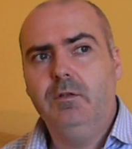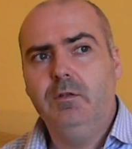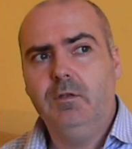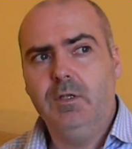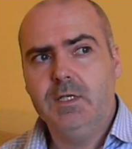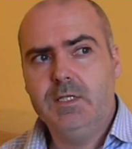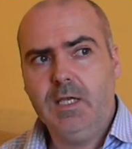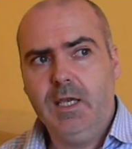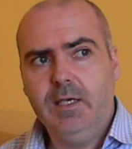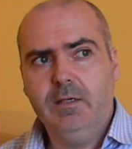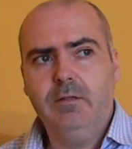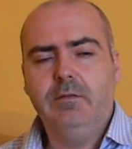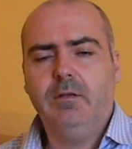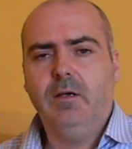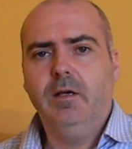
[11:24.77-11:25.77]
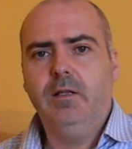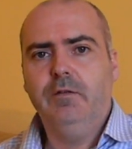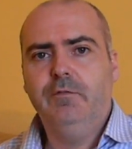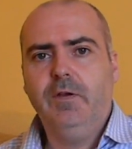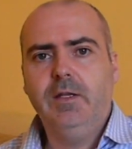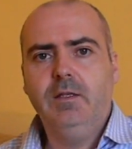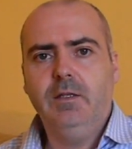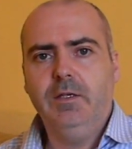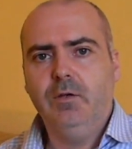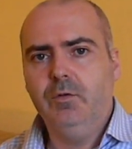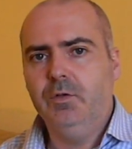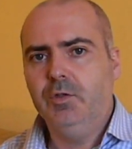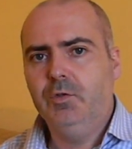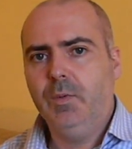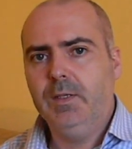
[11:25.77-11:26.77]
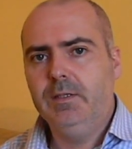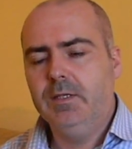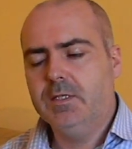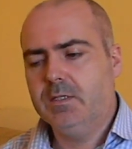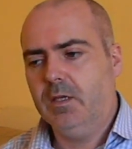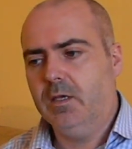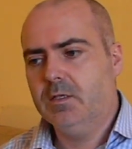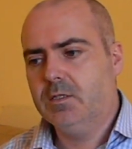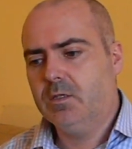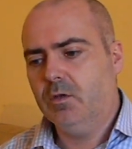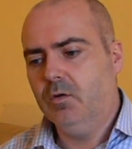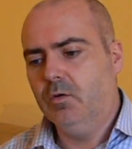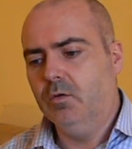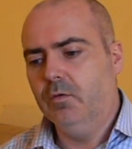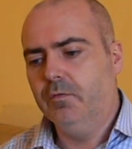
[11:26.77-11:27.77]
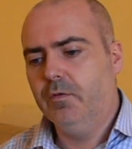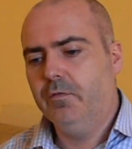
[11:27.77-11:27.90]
the 2nd and finally on the 26th of